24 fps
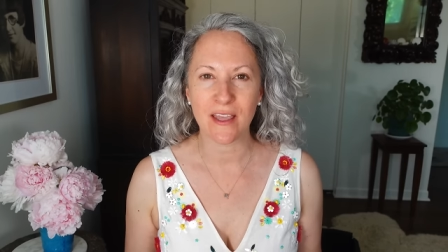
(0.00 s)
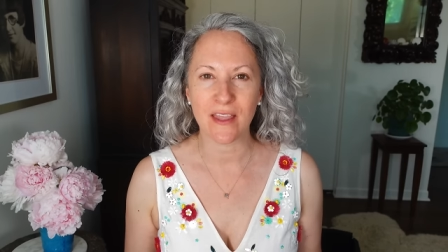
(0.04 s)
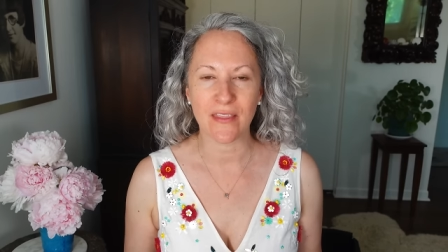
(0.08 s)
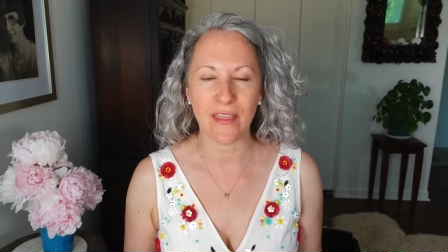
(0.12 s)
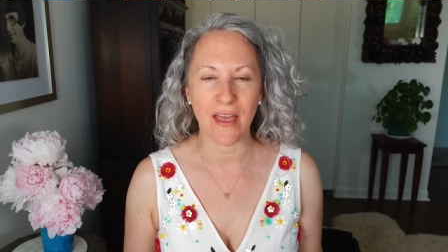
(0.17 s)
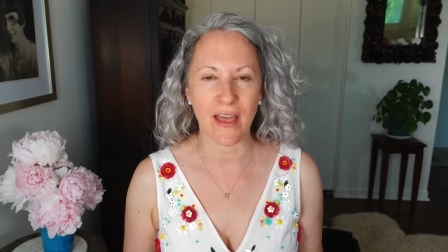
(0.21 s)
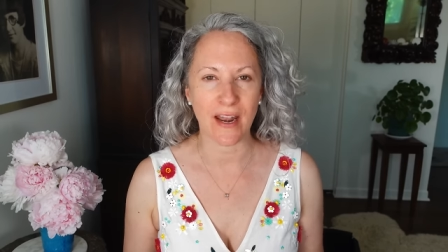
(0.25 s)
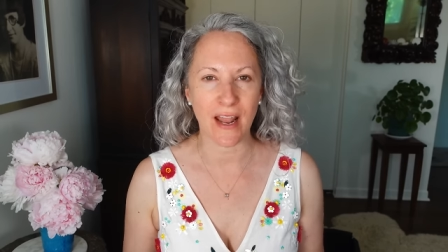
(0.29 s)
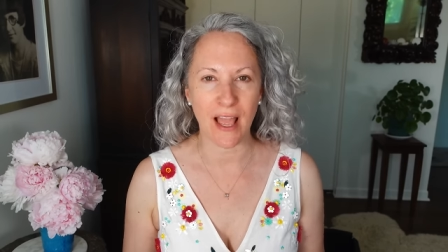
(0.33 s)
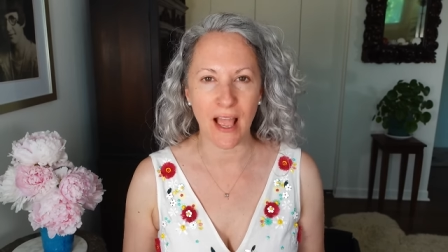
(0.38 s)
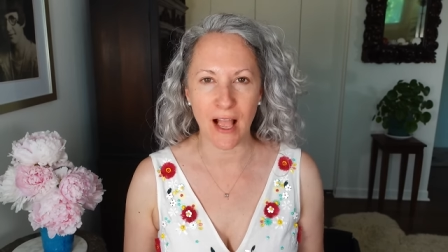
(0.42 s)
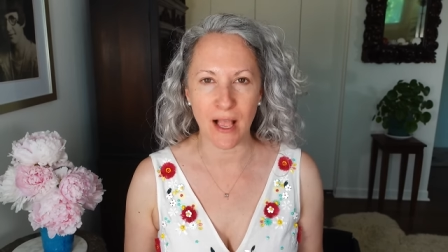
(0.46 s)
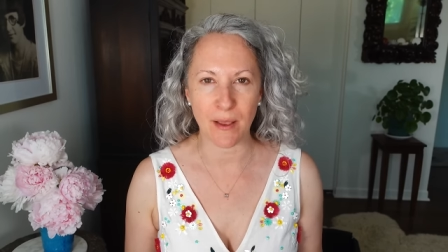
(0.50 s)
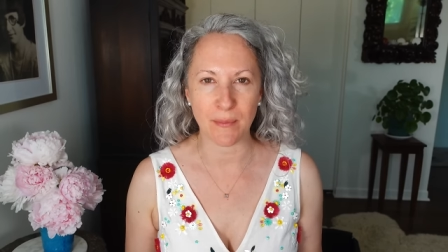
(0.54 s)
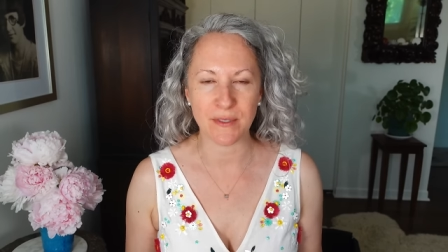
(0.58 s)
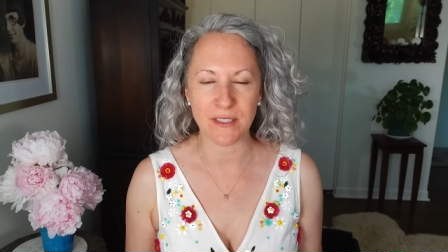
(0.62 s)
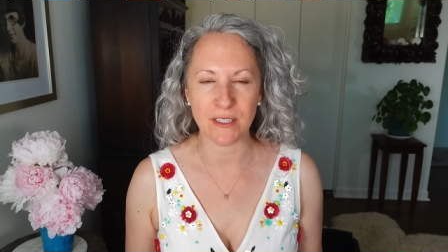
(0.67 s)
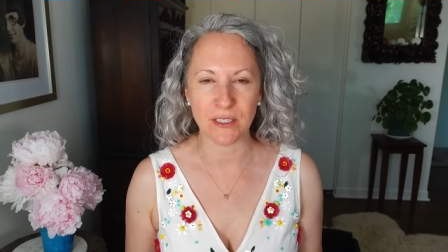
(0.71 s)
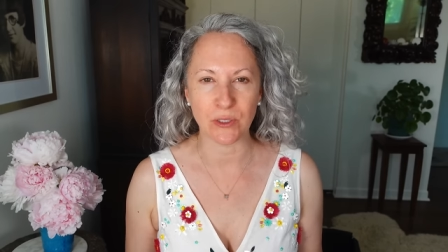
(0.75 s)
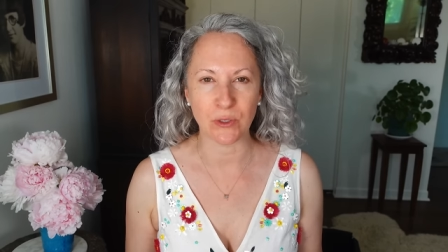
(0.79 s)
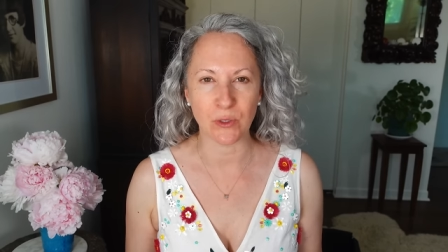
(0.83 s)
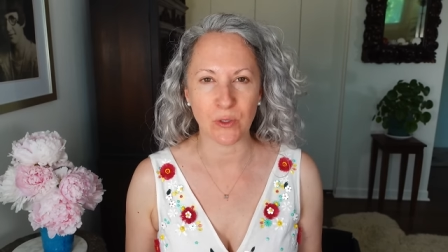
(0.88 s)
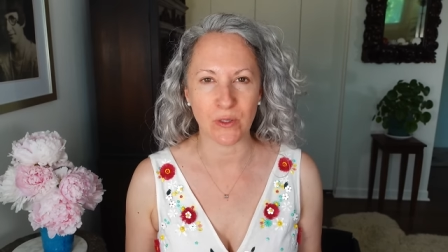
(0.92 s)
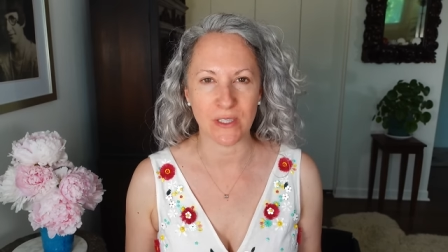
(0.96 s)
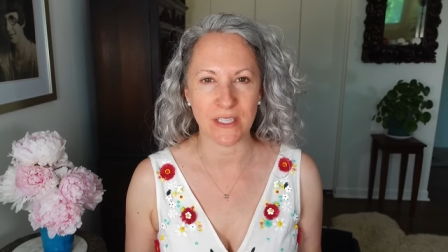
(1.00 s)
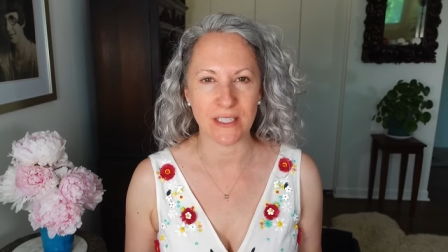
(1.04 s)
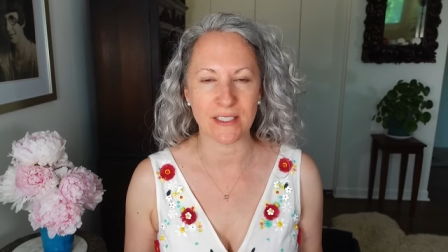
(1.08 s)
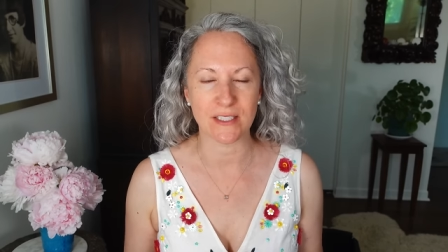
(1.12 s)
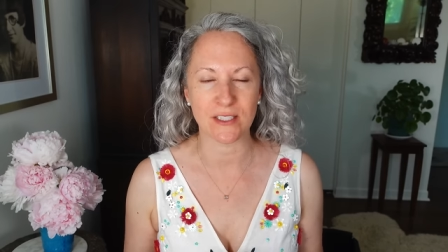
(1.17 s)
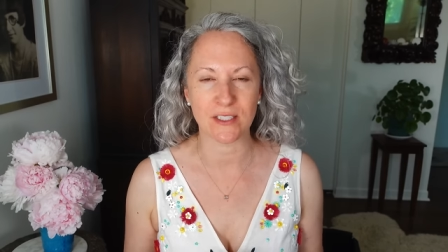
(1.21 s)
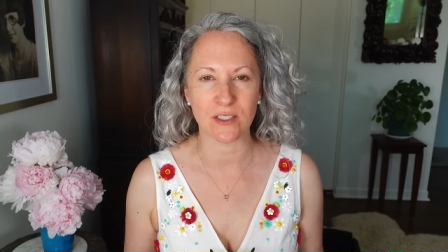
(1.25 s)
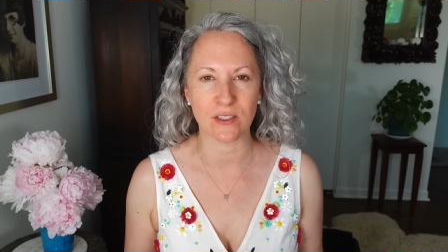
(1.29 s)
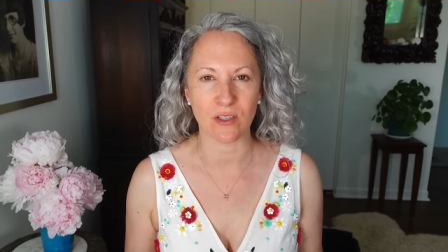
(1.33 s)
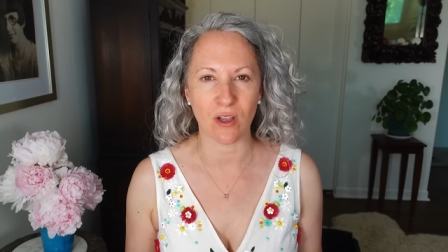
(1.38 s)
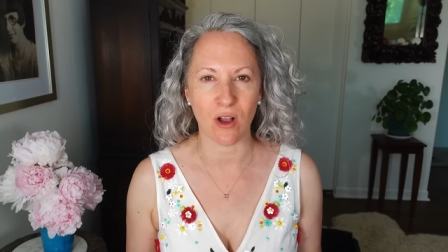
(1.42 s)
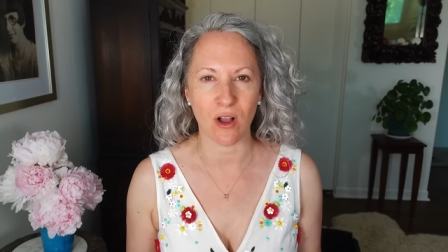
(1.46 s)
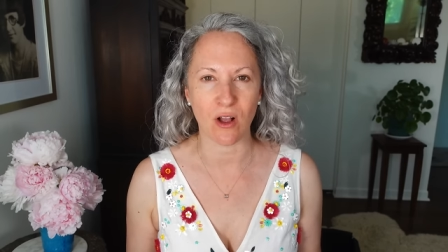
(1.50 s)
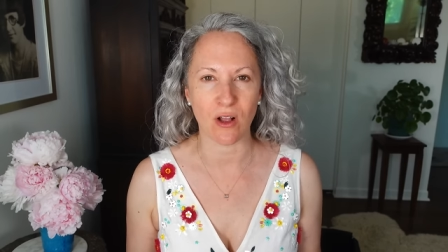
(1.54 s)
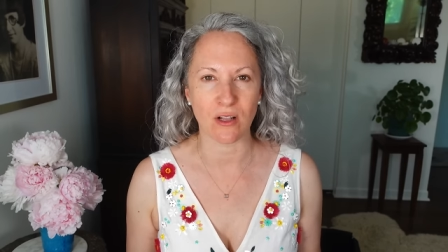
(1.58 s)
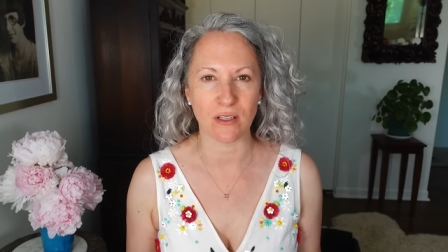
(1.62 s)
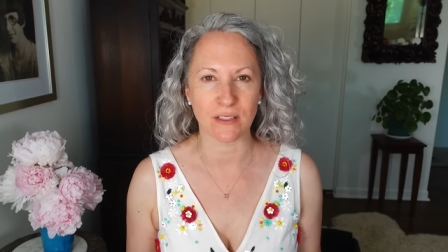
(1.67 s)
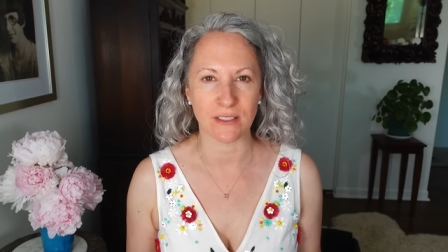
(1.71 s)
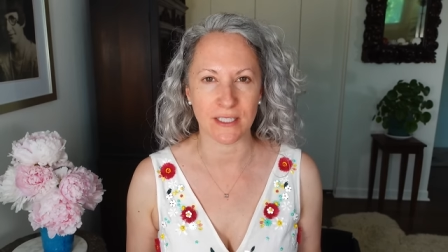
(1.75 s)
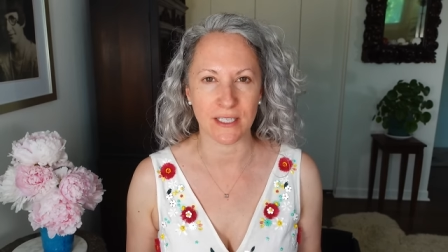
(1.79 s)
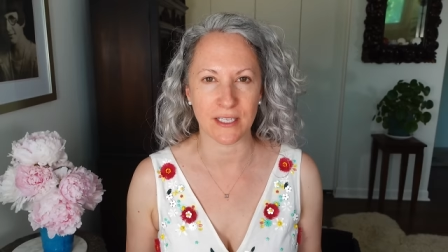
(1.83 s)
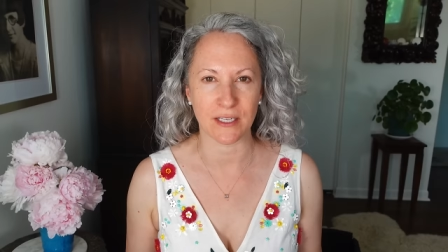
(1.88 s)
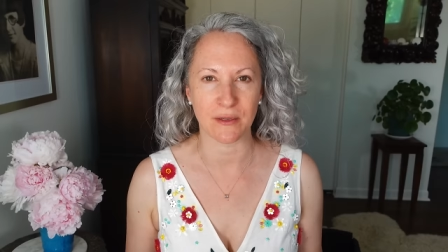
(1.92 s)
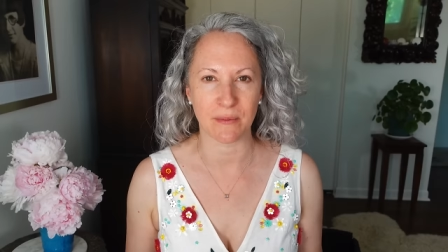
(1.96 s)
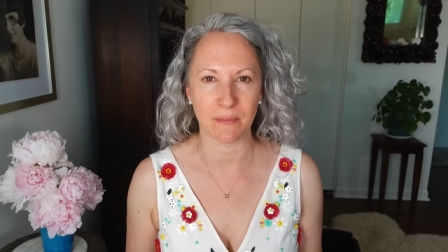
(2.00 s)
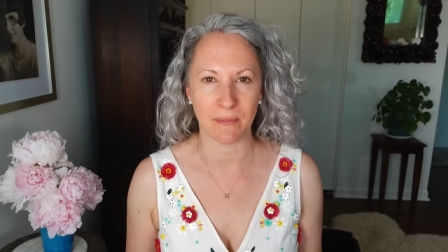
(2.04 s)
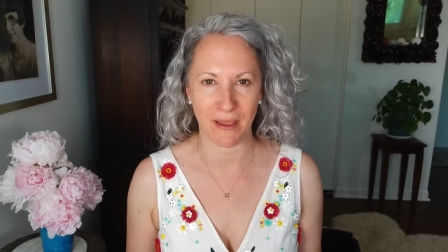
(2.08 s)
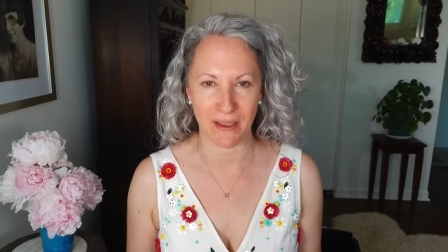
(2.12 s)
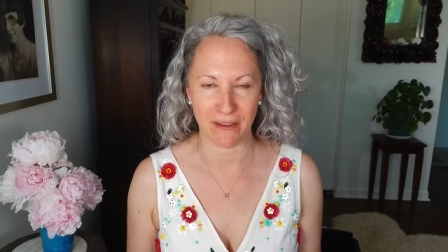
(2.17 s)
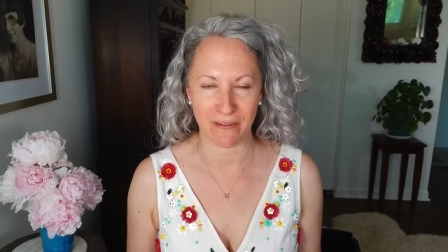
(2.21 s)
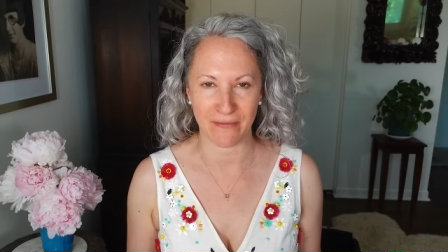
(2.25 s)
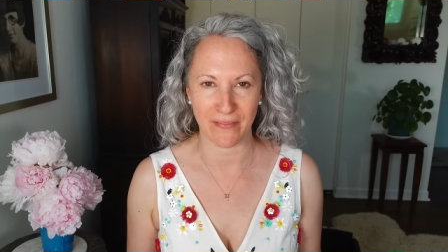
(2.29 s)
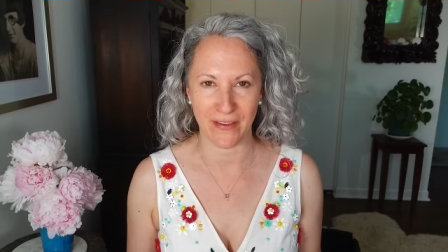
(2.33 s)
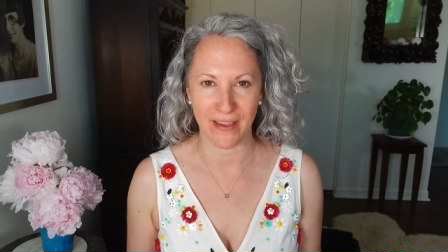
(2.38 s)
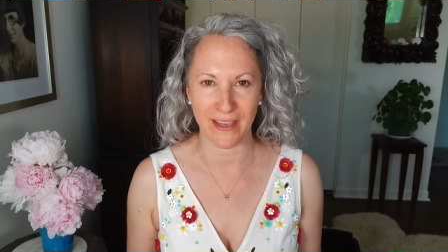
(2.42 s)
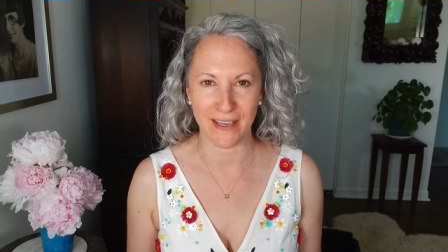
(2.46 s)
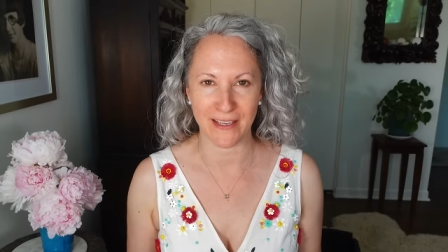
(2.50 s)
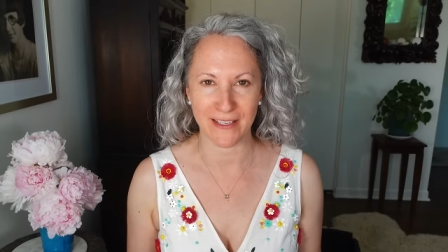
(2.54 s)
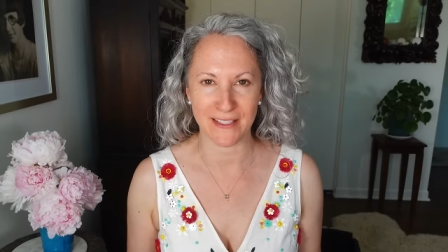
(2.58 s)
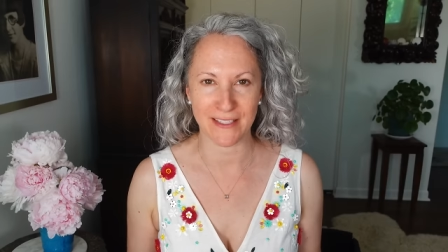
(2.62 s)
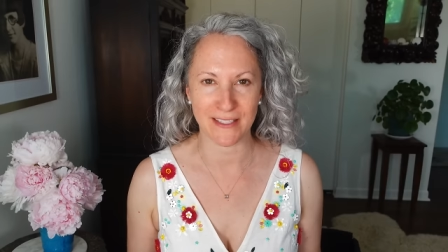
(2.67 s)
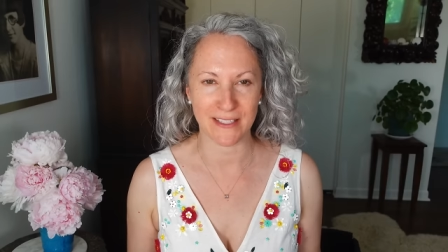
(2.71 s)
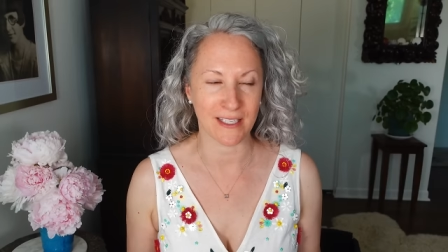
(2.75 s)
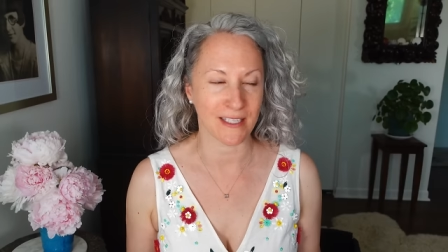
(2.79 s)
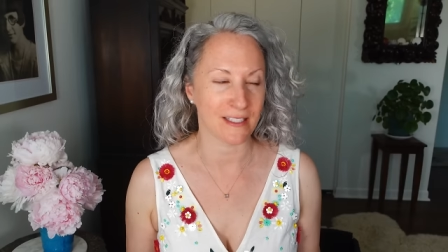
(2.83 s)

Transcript: that absolutely scalded my face.